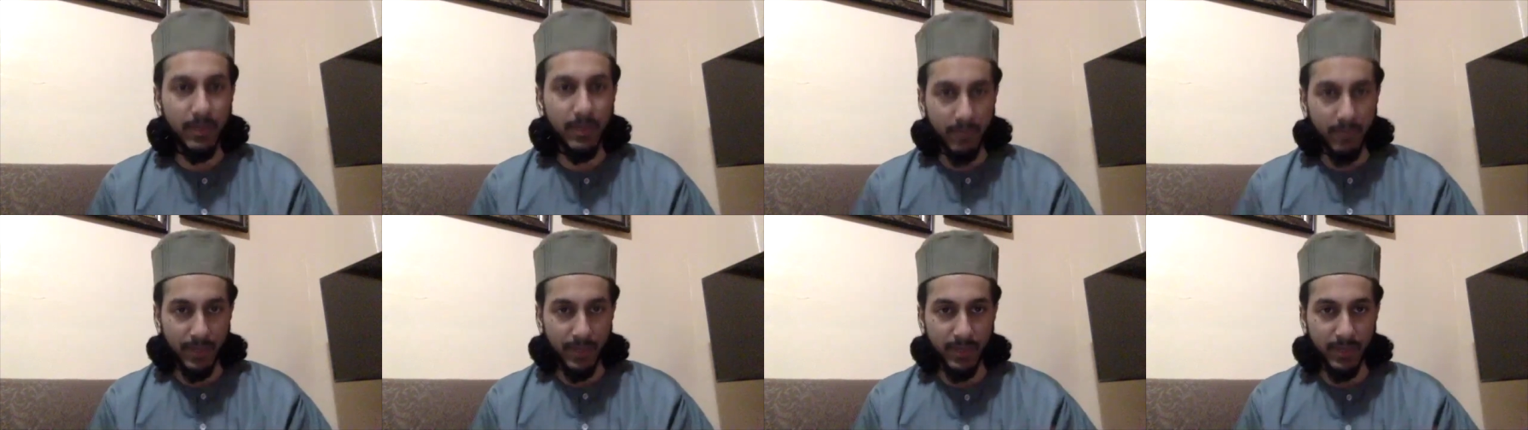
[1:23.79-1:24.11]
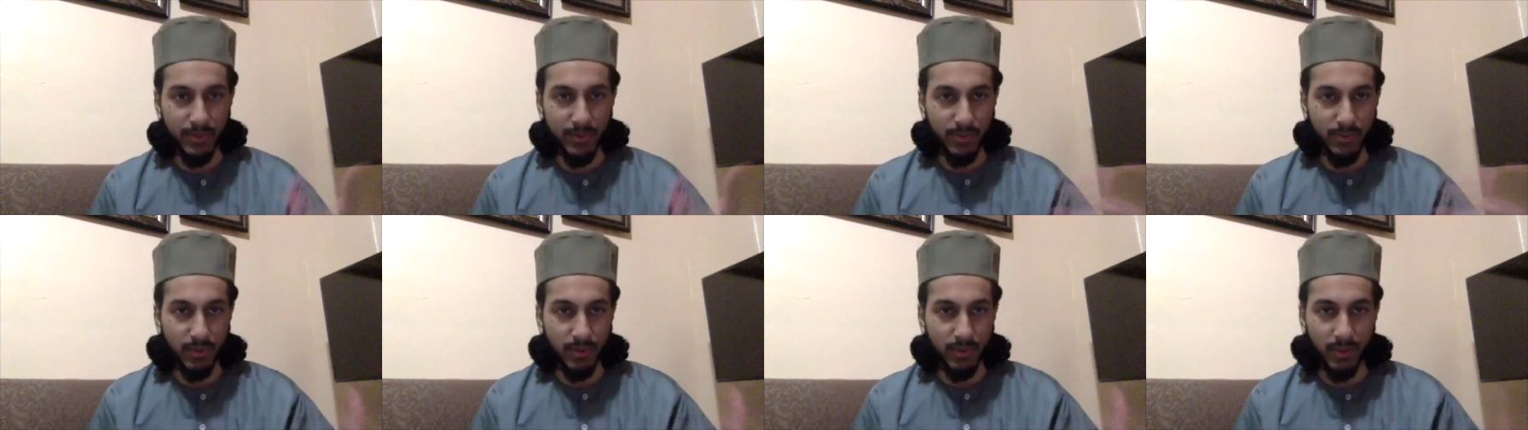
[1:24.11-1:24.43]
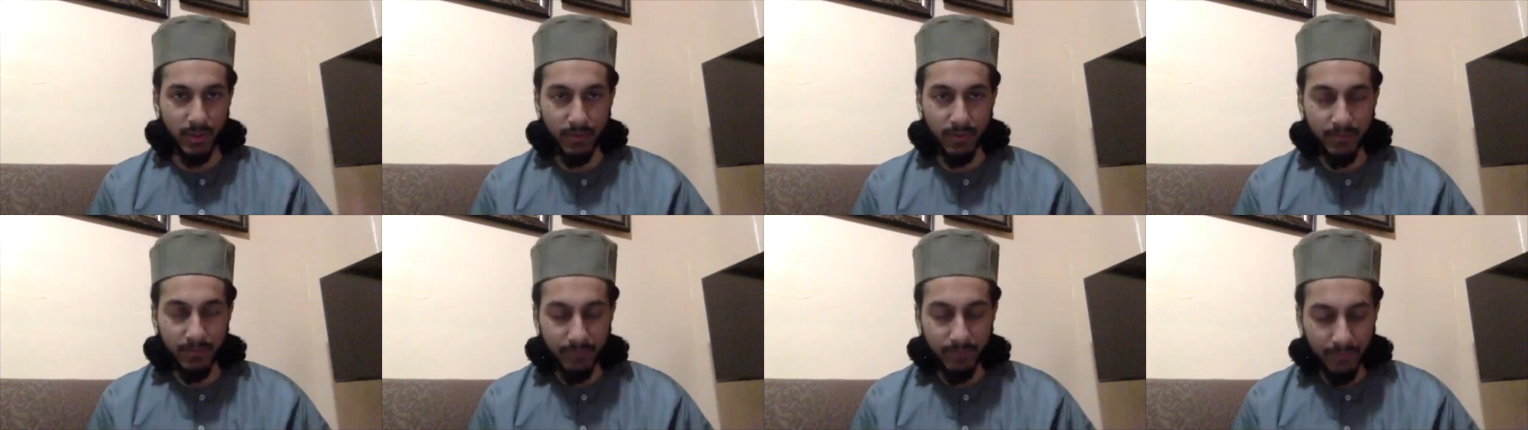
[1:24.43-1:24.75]
Peninsula.
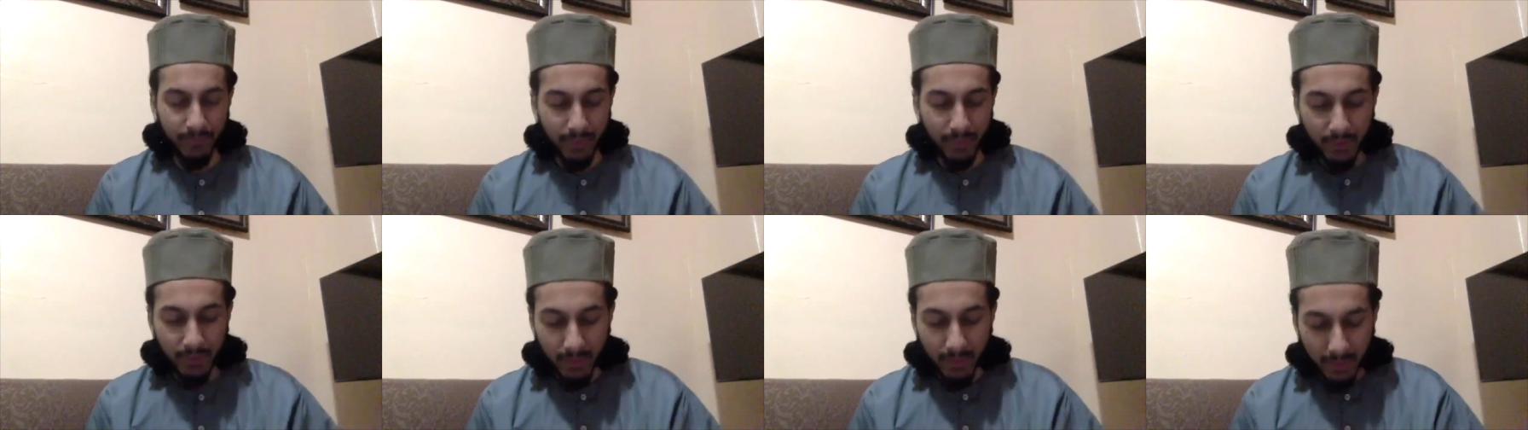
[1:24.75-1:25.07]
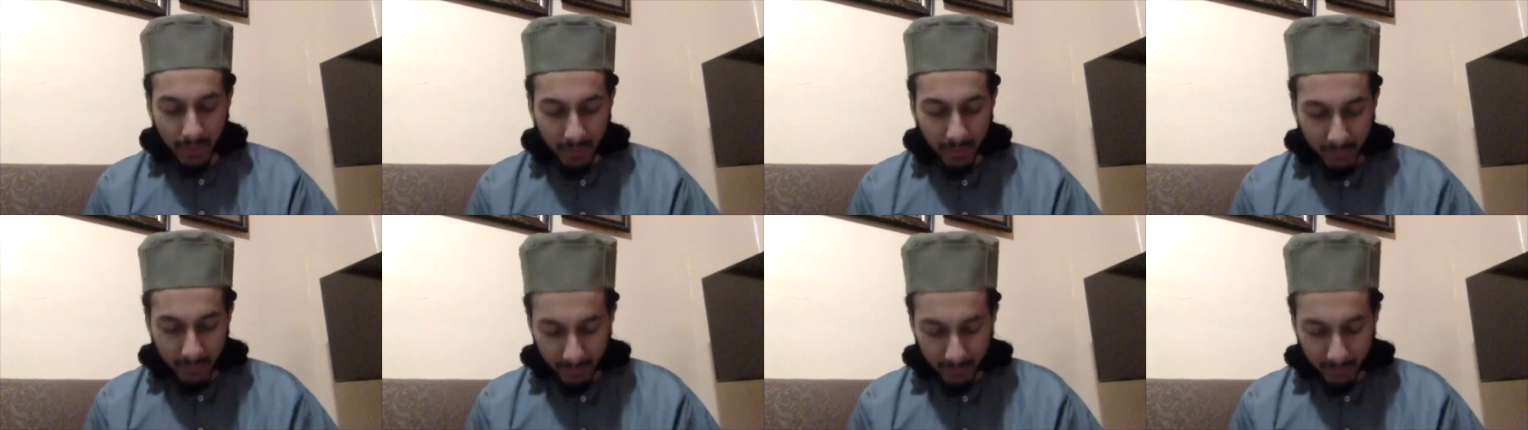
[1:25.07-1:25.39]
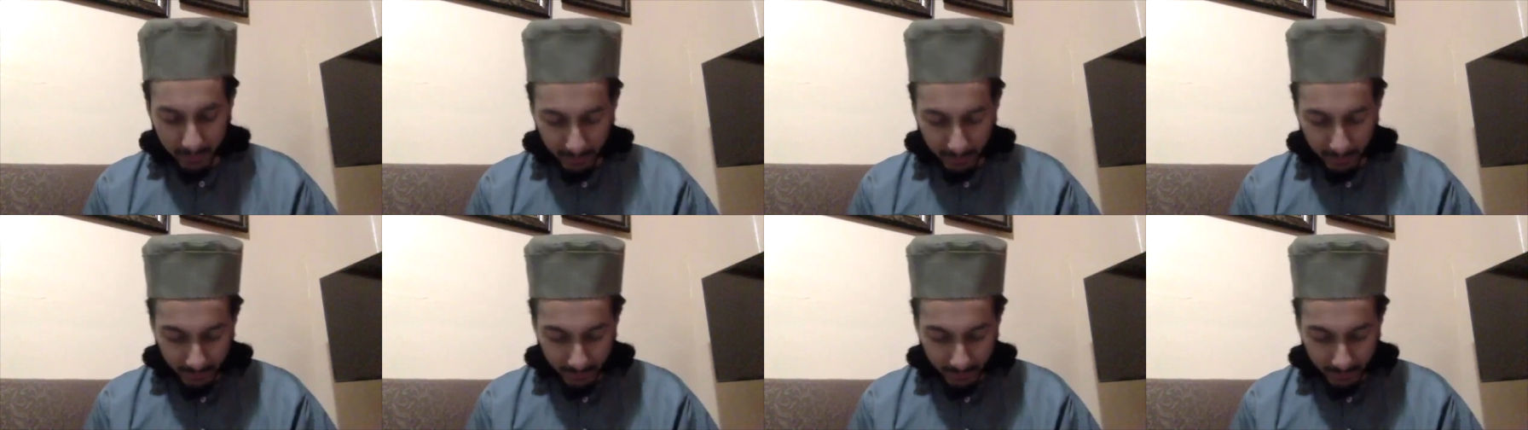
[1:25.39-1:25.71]

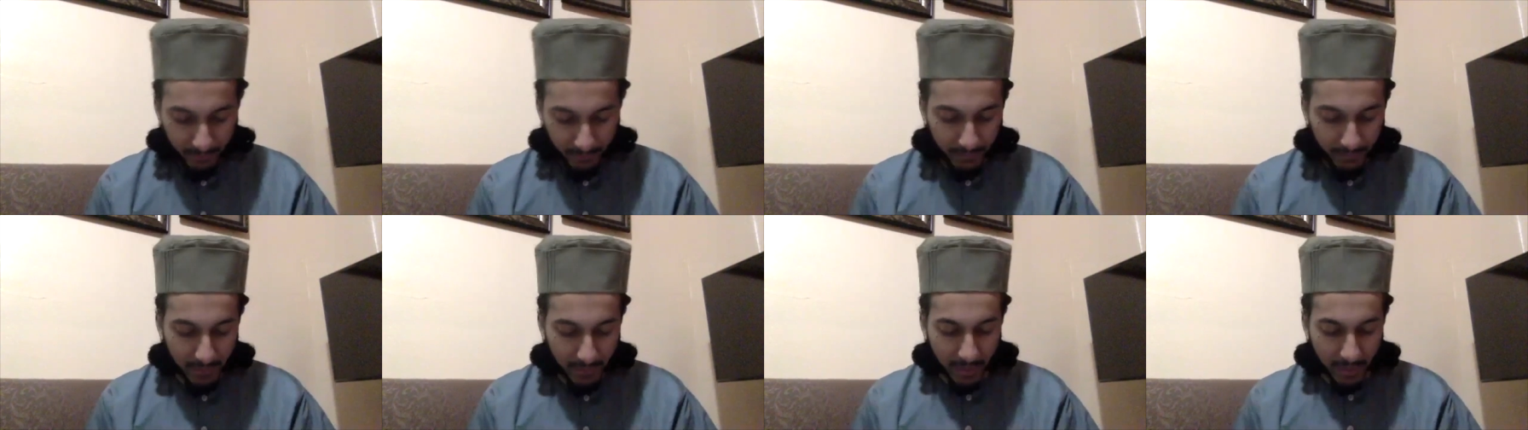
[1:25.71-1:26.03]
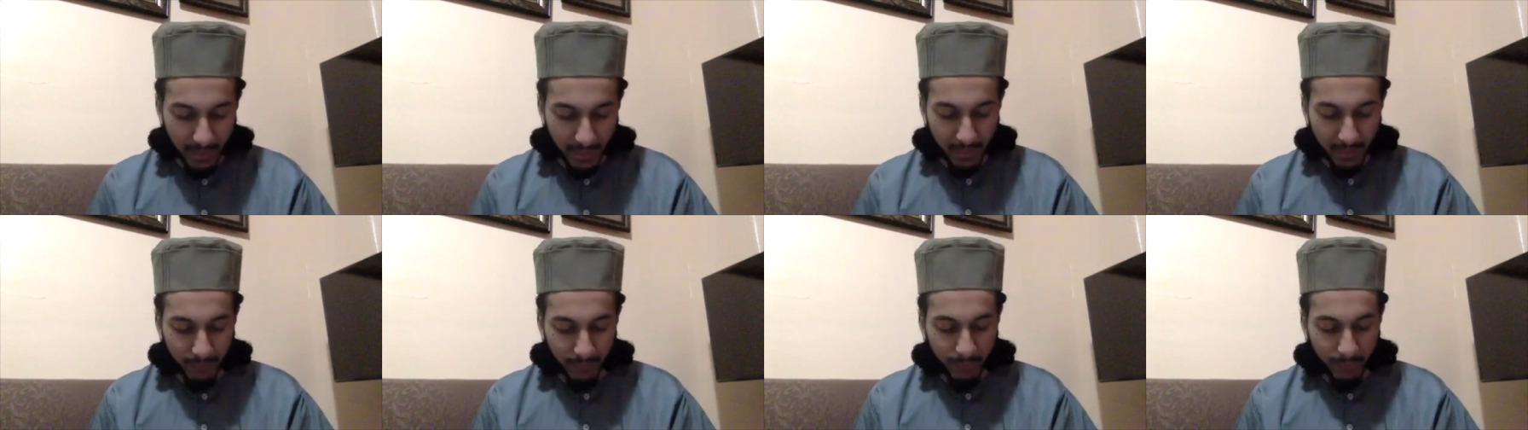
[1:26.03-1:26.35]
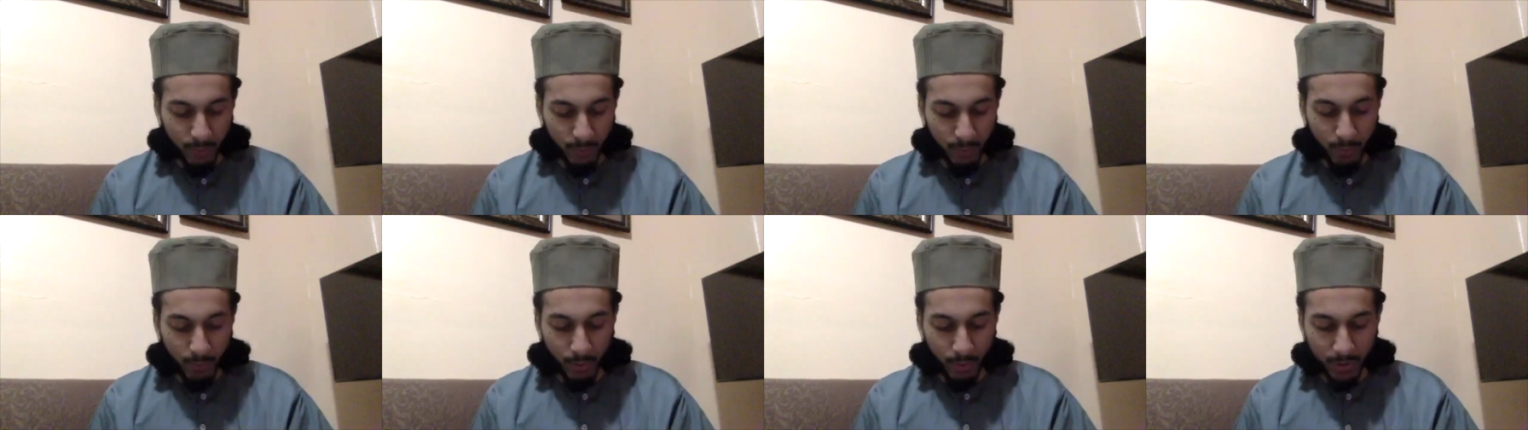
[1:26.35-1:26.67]
And a few
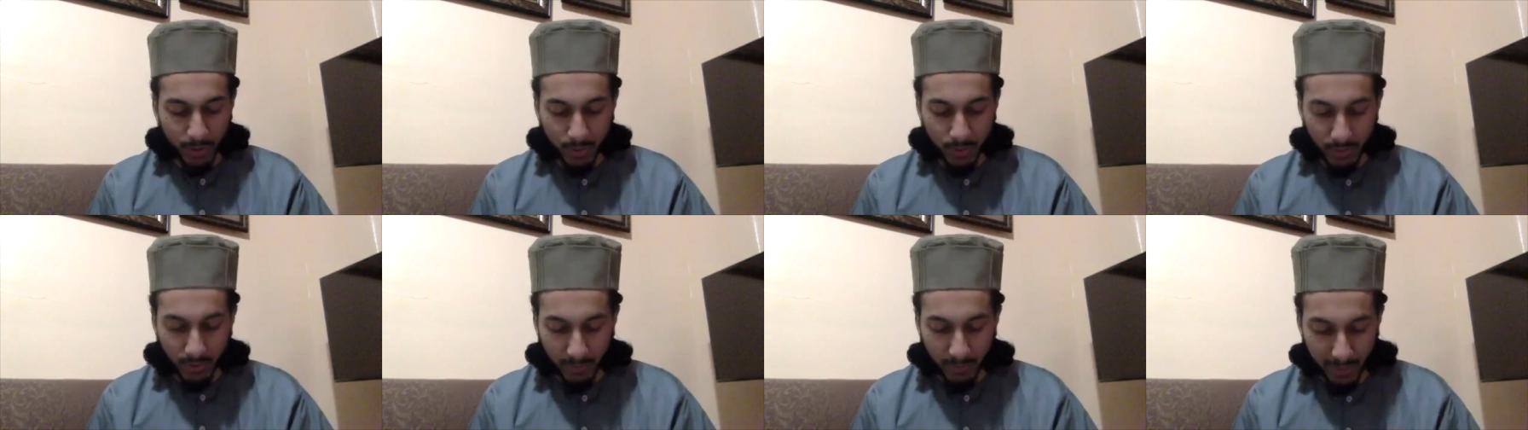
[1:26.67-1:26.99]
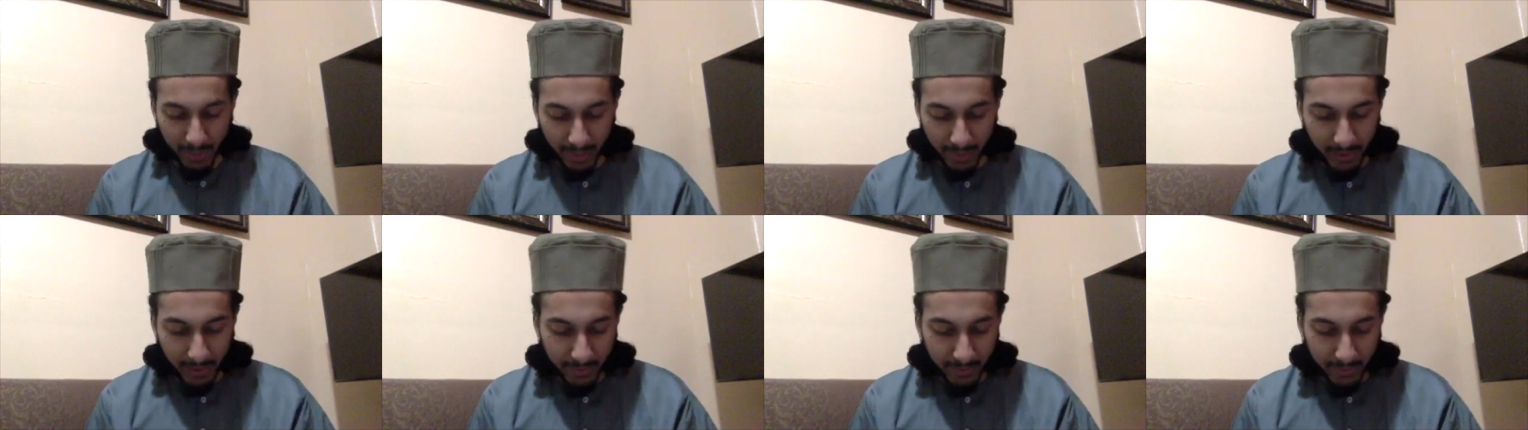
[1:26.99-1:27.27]
points were made